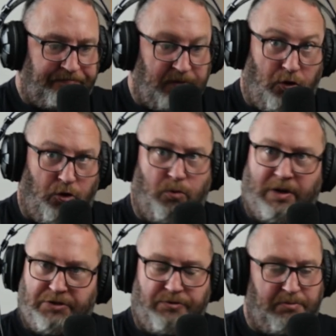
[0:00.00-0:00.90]

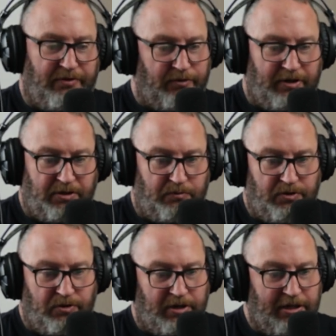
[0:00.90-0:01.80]
Always running before I can
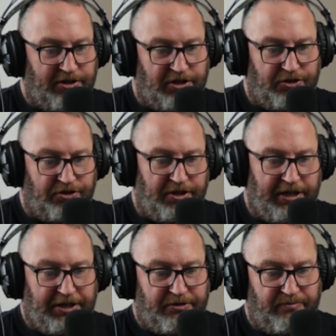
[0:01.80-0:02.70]
walk. That's just the
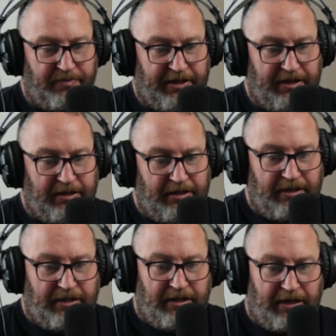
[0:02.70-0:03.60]
nature of me.
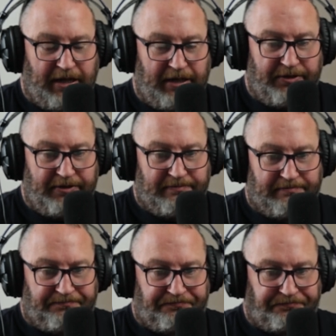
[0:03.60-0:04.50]
And
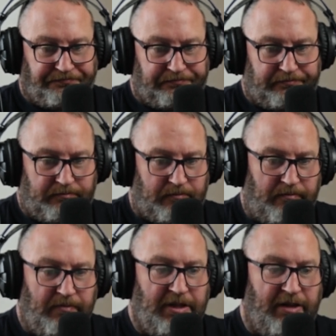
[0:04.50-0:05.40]

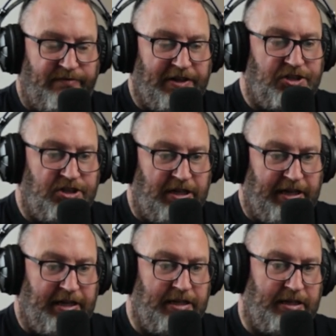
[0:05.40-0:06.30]
eventually
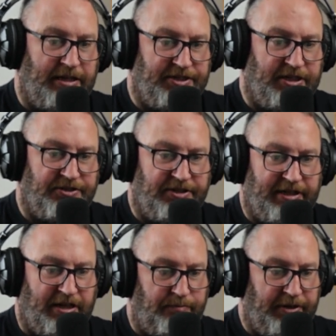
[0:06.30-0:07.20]
I started to
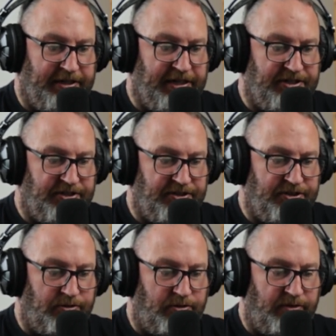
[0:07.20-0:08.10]
get pretty decent at
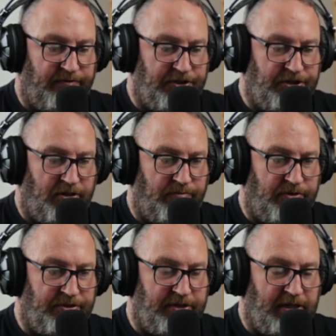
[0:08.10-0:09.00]
all of the
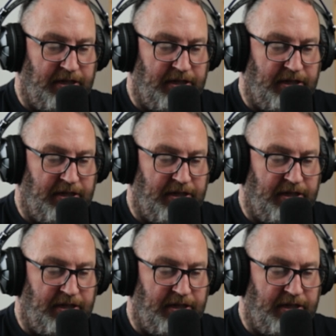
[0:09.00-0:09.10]
genres.